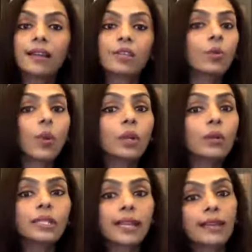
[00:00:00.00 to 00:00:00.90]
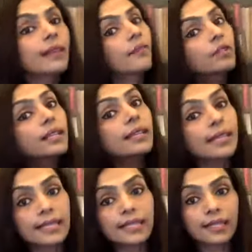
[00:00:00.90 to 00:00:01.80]
So what was there? There was a
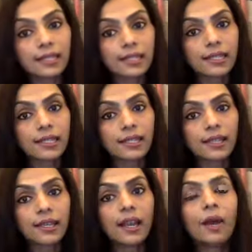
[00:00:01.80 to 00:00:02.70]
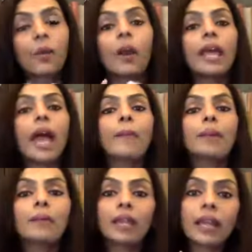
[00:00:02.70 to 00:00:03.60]
resistance. What
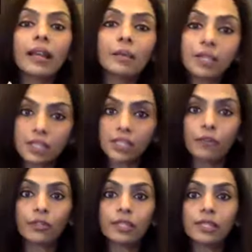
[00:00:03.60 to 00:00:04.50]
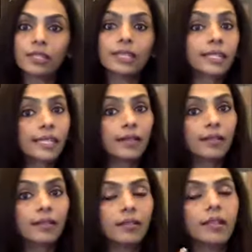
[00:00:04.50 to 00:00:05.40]
happened when I committed for this
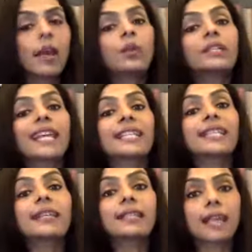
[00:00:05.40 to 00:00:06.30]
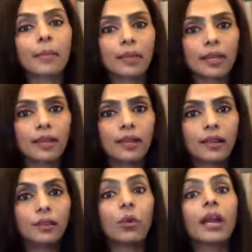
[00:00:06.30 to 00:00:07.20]
year? Now the testing is happening.
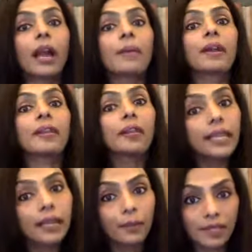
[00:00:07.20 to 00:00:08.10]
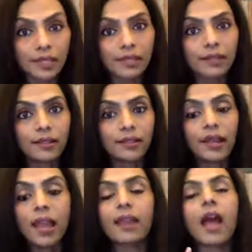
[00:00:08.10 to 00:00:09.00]
Am I really committed?
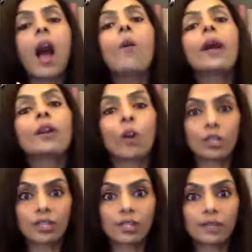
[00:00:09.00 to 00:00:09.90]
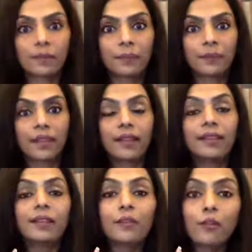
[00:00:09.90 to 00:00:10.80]
And how I got it?
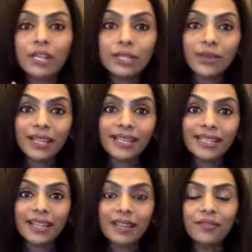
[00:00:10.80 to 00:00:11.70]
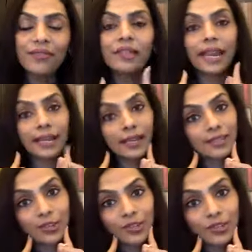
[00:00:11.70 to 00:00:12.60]
The first week itself, dental
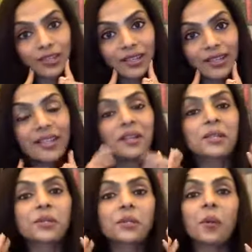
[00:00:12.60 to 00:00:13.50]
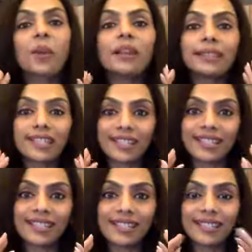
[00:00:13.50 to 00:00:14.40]
surgery, swollen
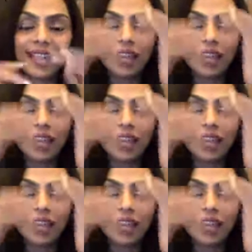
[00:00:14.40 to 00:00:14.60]
cheeks.